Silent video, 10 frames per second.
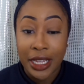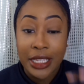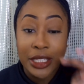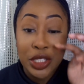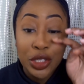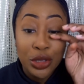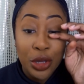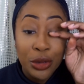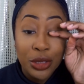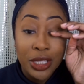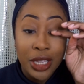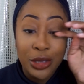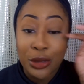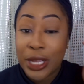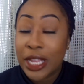Like, it's so
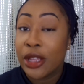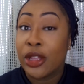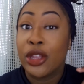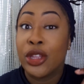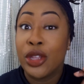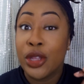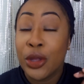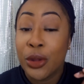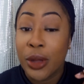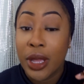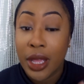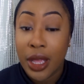subtle and cute.